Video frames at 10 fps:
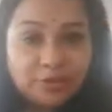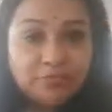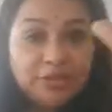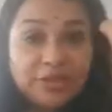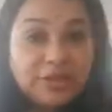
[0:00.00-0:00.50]

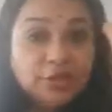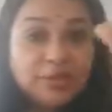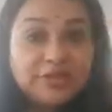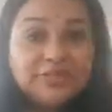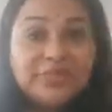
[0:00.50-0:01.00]
we need to
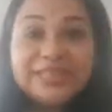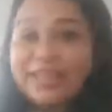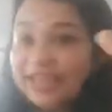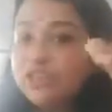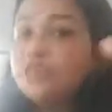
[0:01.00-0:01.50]
maintain the
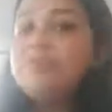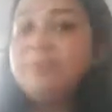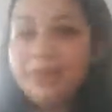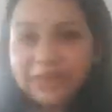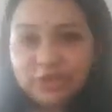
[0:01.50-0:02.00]
natural
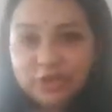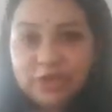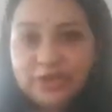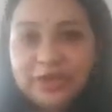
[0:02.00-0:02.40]
pH.